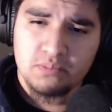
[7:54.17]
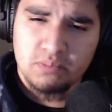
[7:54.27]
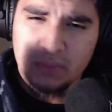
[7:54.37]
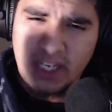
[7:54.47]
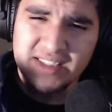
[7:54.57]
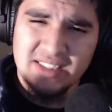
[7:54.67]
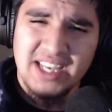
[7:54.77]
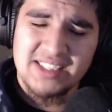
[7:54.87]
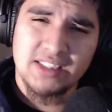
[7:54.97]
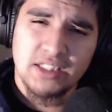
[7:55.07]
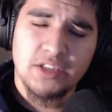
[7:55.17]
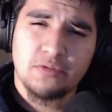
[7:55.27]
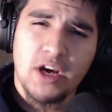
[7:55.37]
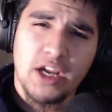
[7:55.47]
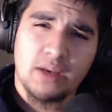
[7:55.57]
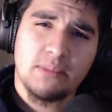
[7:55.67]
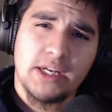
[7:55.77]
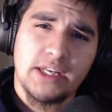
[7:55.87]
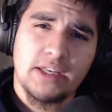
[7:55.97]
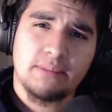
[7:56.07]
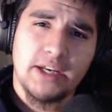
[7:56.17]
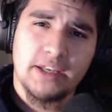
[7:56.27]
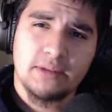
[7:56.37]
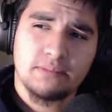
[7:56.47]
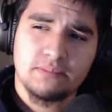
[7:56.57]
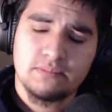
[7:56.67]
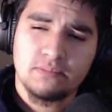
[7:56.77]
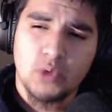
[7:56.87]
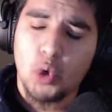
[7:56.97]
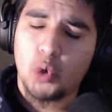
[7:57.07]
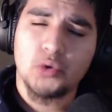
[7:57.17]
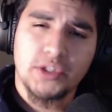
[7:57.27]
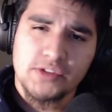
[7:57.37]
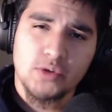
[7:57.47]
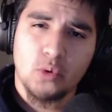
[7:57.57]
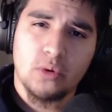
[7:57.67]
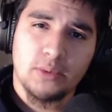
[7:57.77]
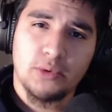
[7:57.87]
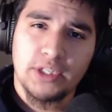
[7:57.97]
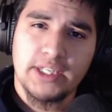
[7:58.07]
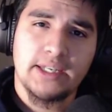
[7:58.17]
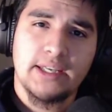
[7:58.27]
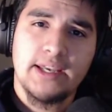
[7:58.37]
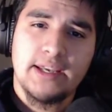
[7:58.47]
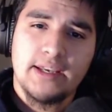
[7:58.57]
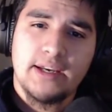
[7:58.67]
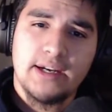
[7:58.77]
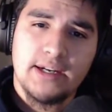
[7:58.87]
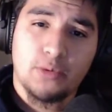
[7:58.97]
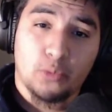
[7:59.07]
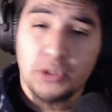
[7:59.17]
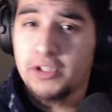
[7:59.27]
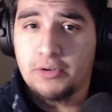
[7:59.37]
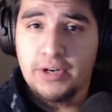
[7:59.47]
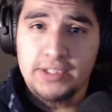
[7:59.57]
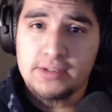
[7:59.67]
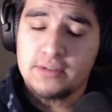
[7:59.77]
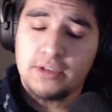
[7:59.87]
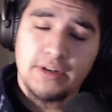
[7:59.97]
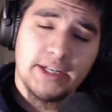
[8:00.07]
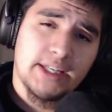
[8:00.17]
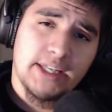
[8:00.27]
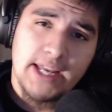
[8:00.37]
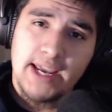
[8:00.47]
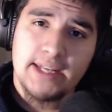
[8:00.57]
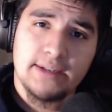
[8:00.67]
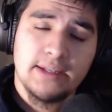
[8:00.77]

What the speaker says: of solidifying my hold on school. I want to get really good grades. I got to get ahead.